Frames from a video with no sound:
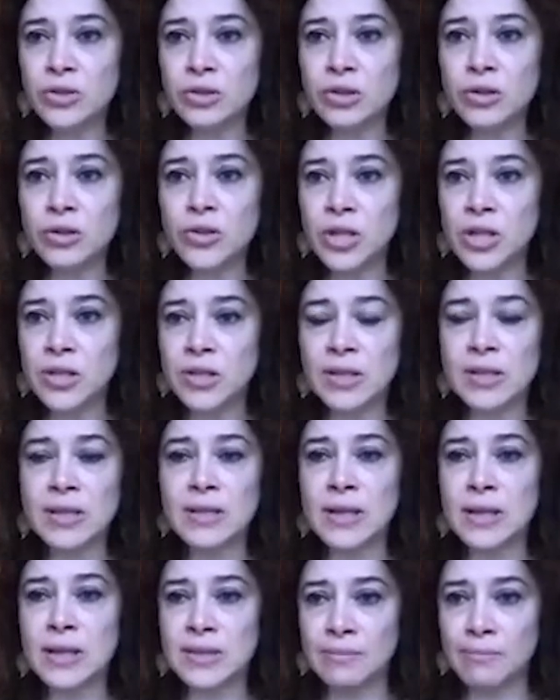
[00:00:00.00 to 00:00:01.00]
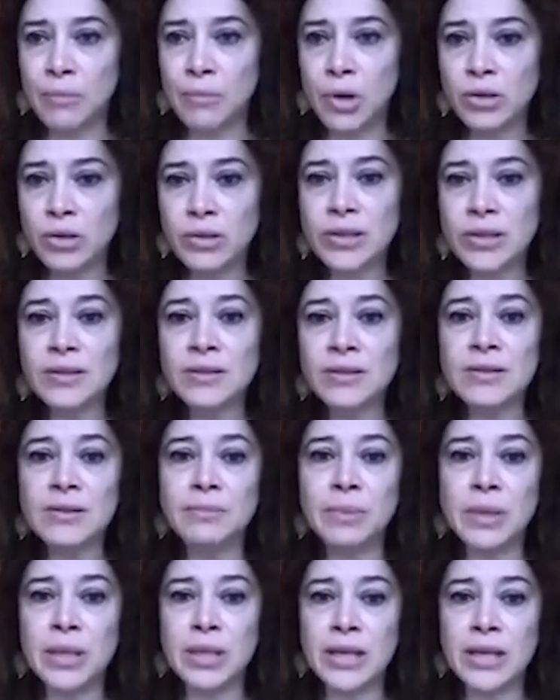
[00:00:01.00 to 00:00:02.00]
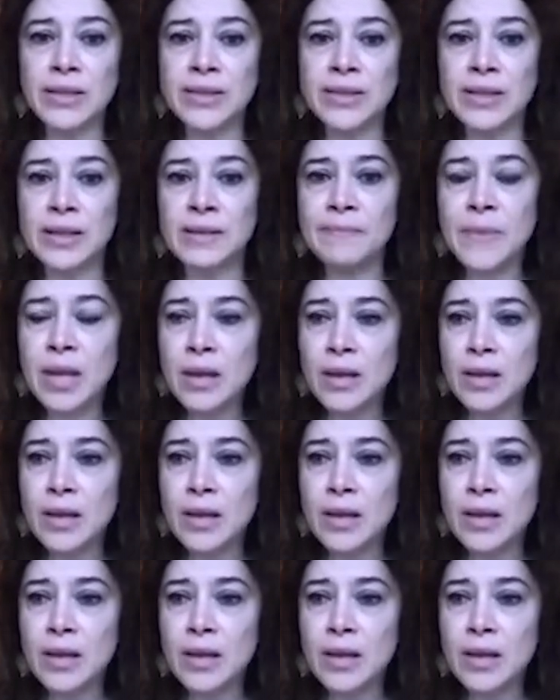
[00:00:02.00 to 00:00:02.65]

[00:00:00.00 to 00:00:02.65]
not just as a monolith, but as a